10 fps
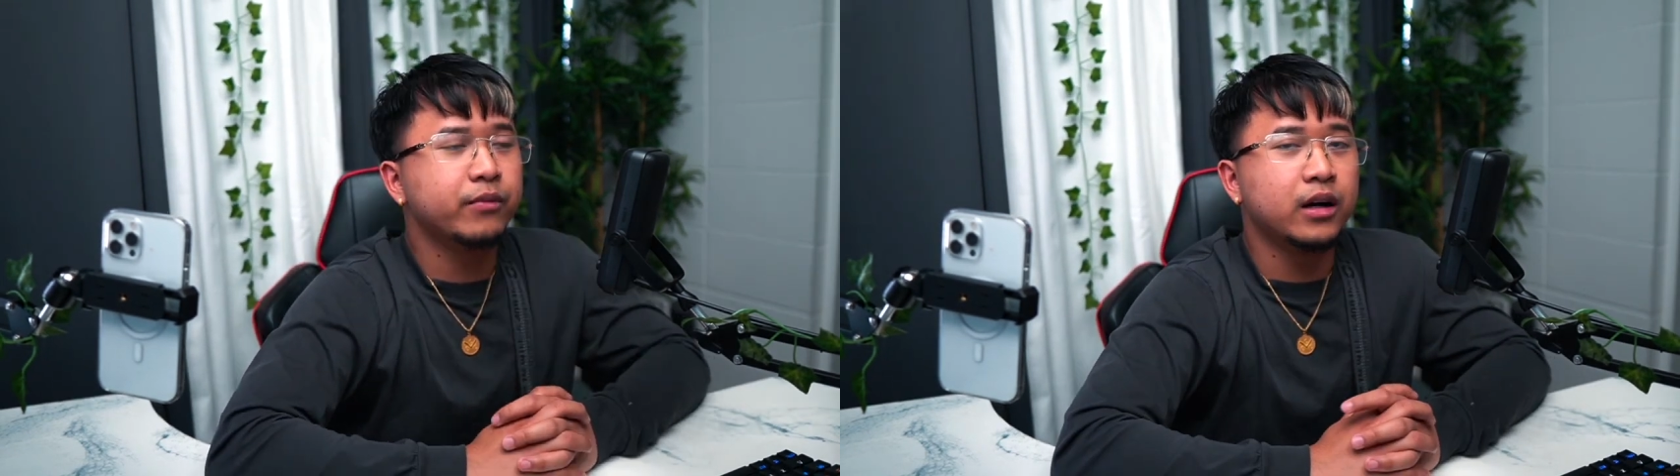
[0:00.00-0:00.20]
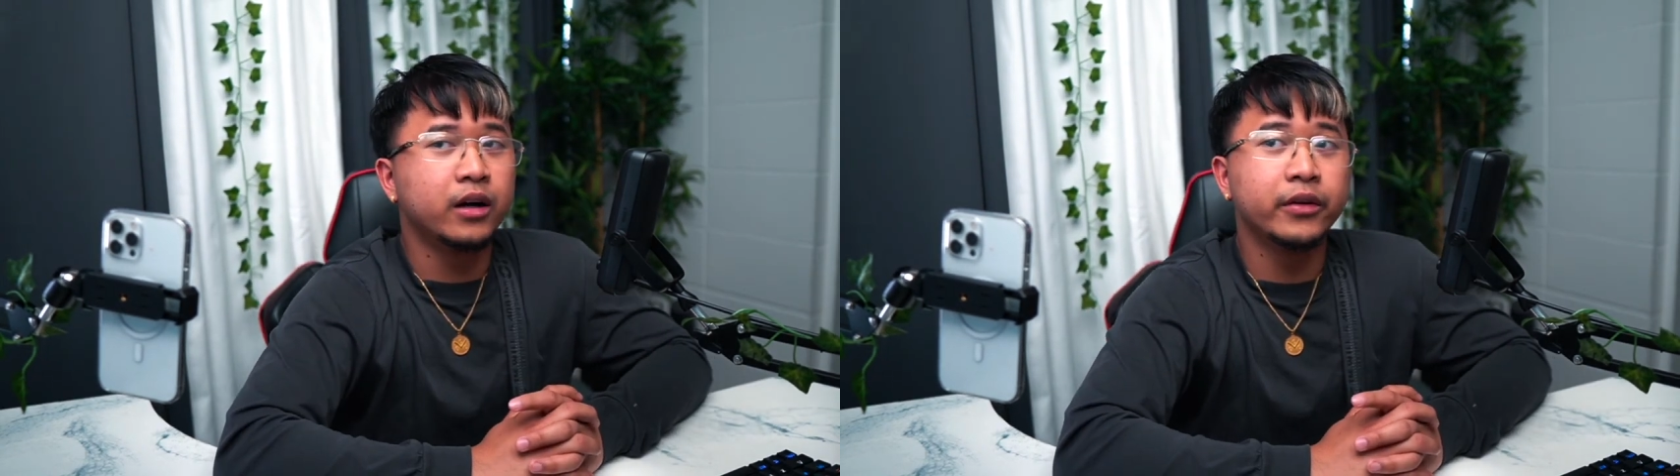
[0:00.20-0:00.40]

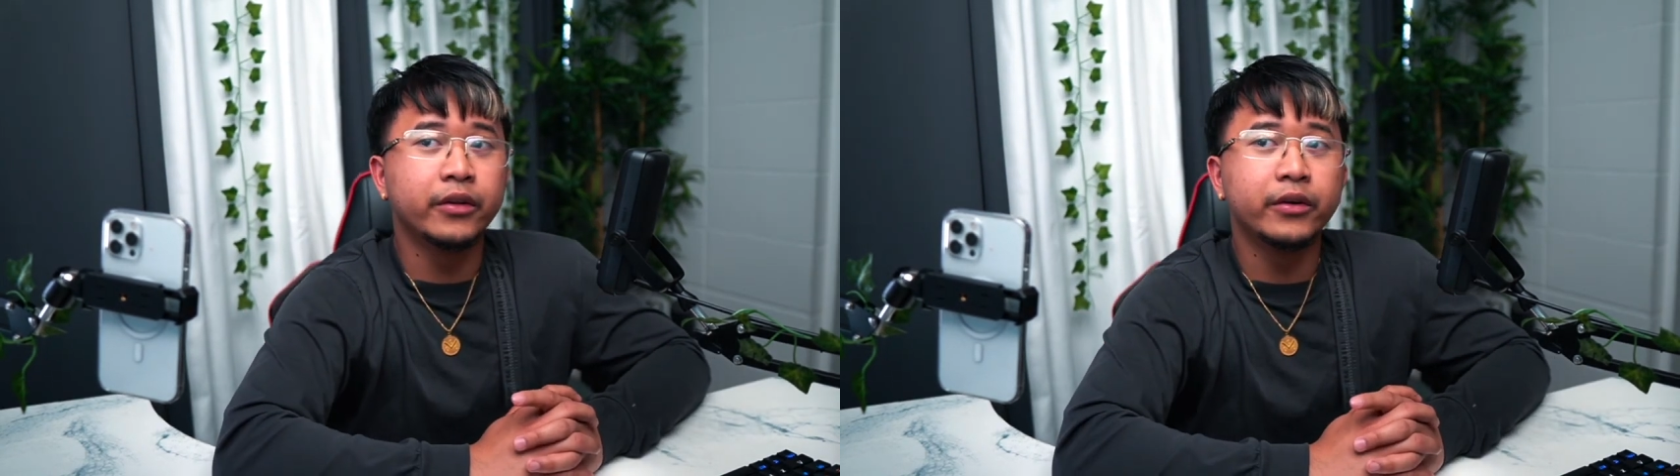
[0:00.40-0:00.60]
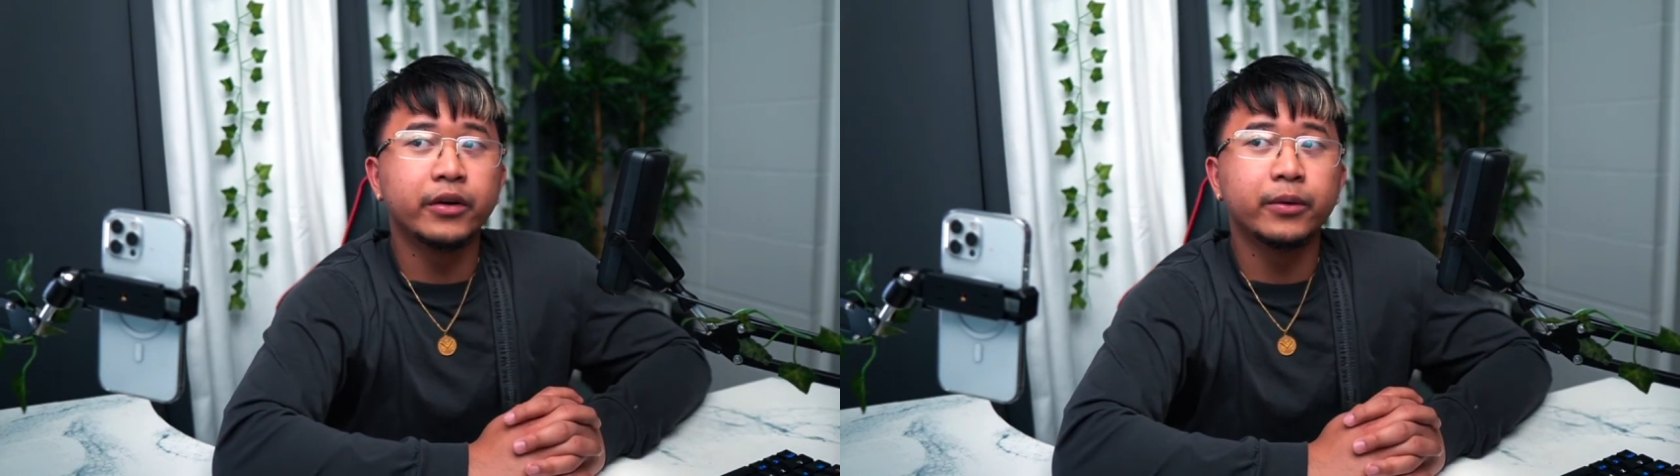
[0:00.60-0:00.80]

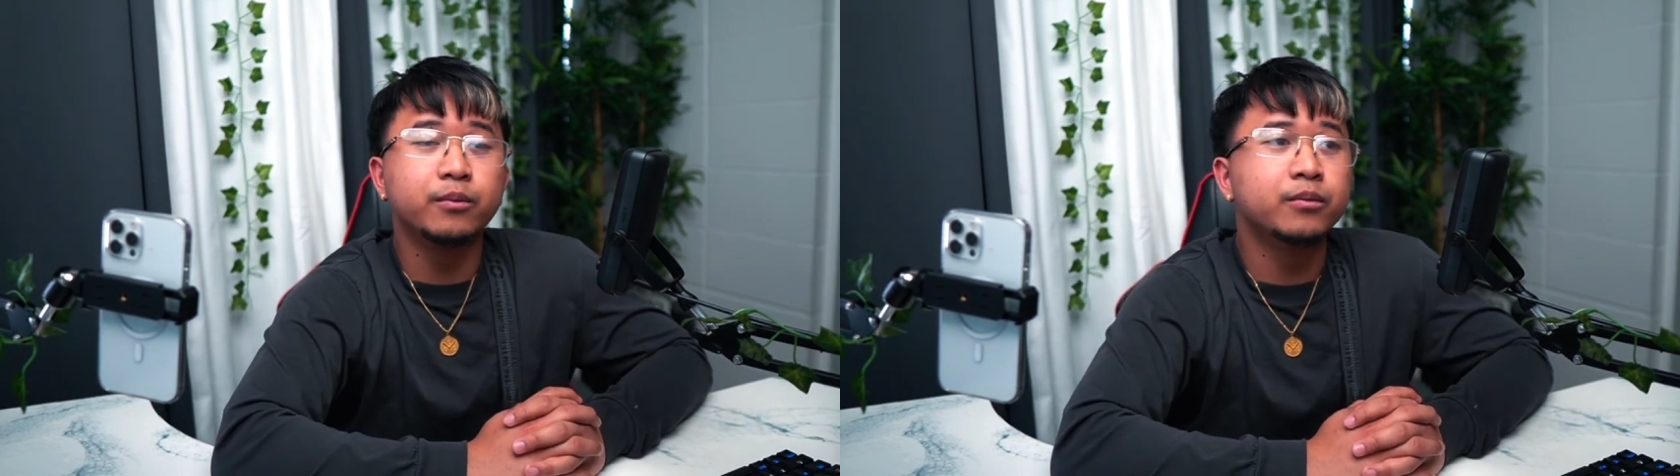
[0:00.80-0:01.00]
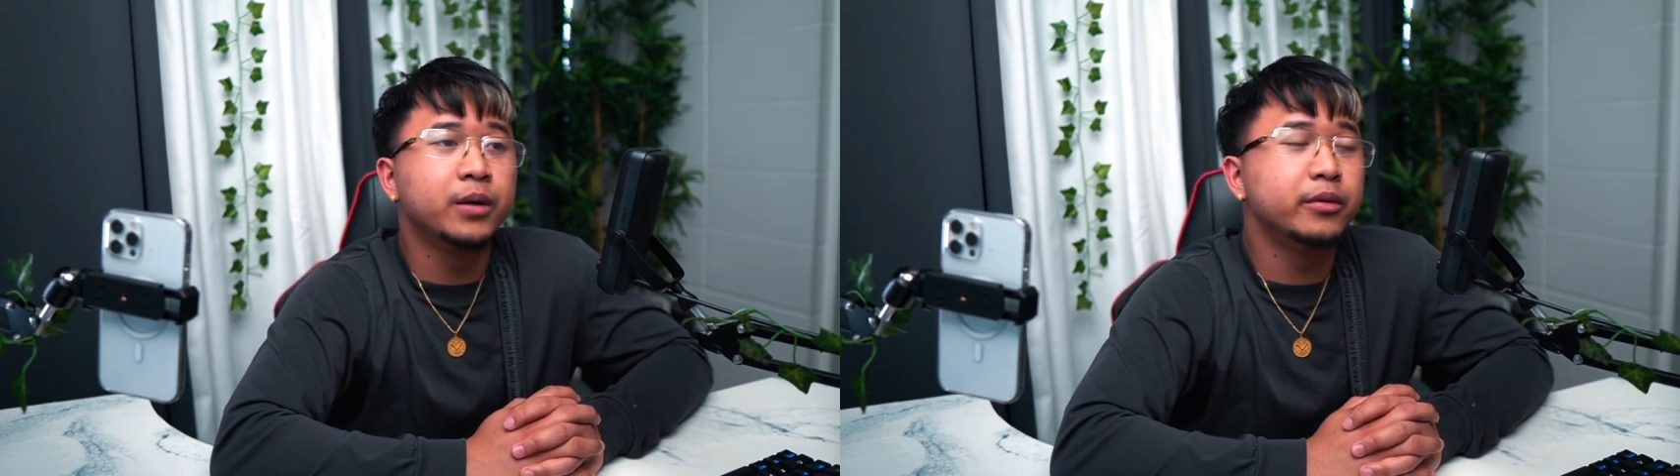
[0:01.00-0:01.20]
Another
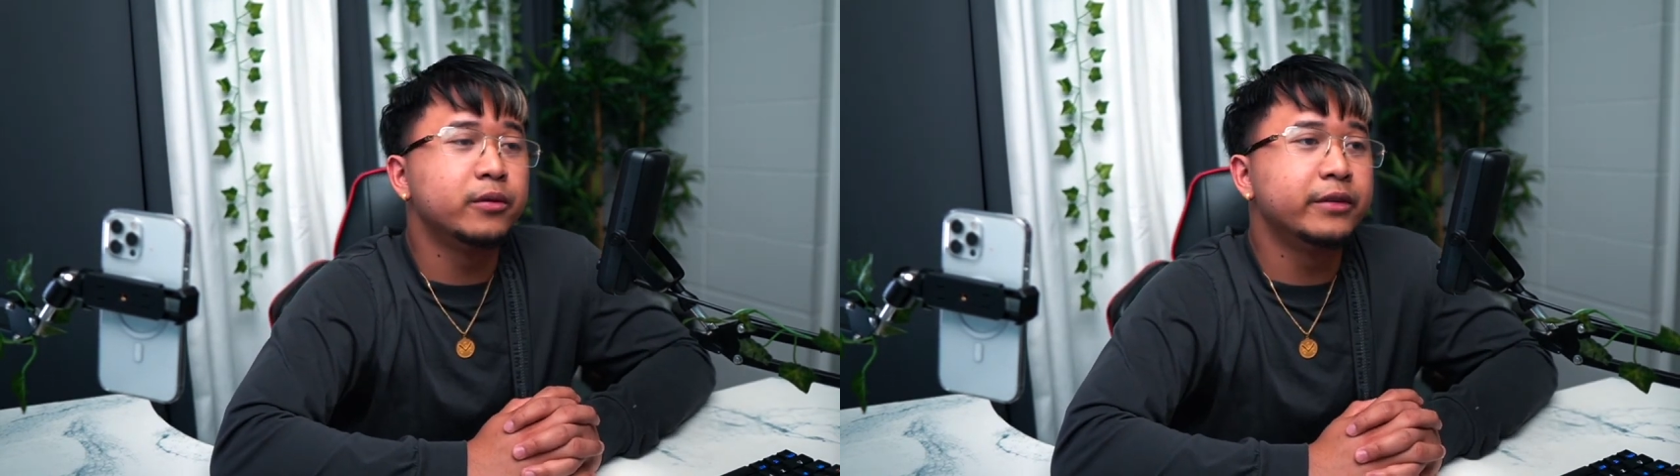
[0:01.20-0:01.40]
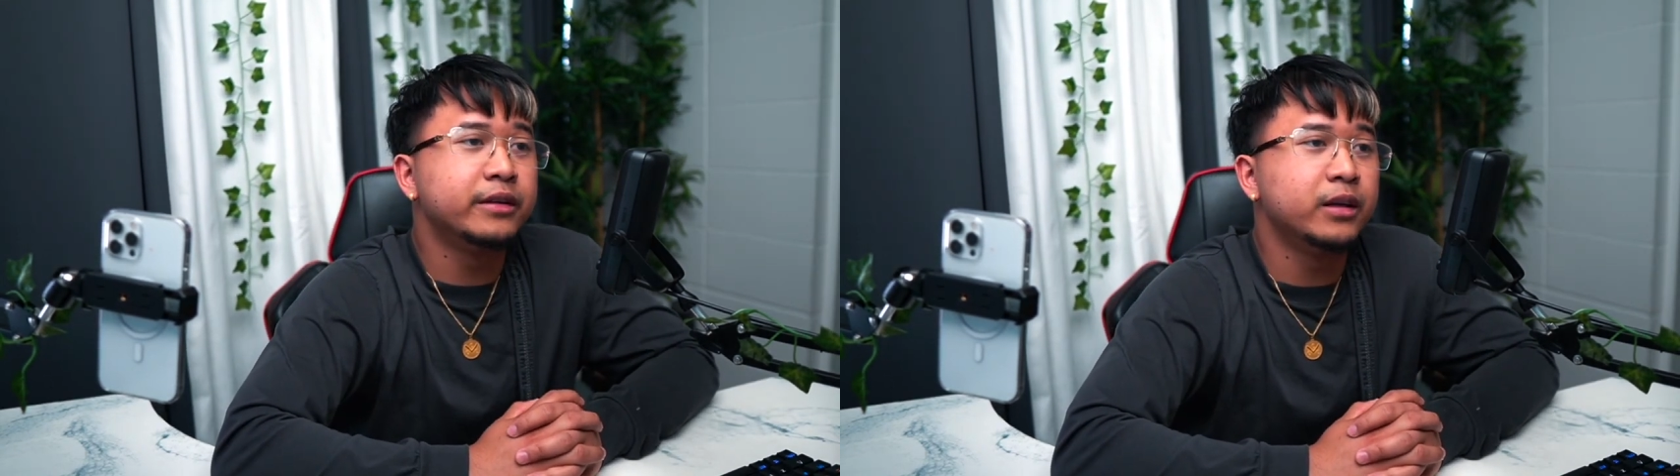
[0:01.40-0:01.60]
member
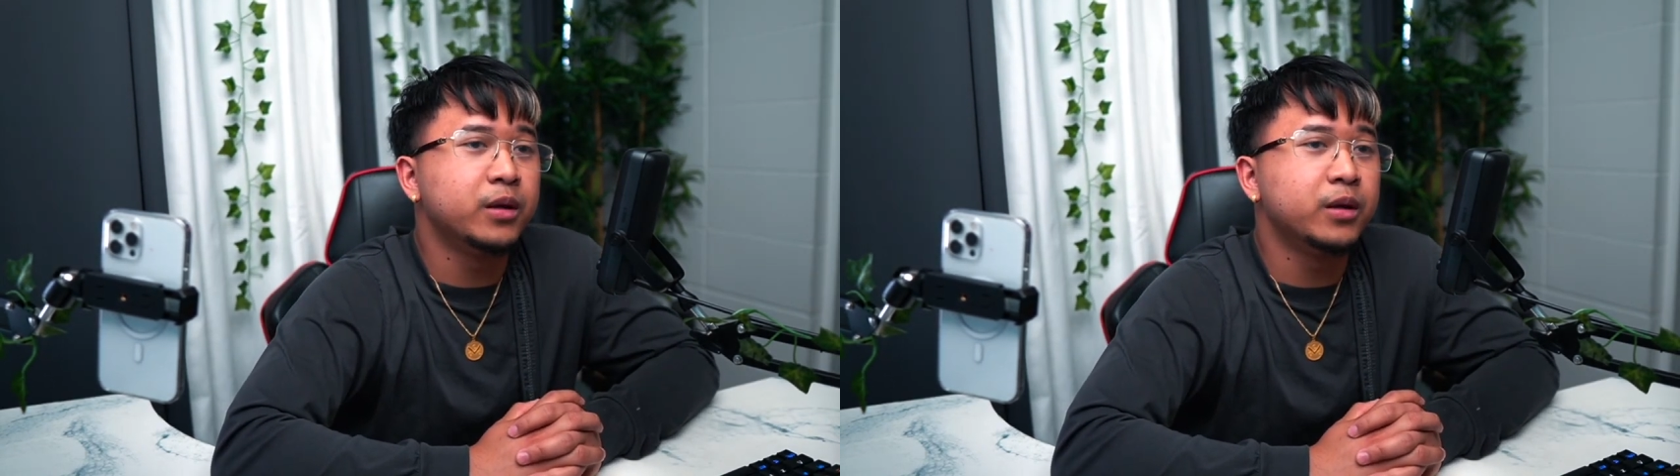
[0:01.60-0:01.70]
of the team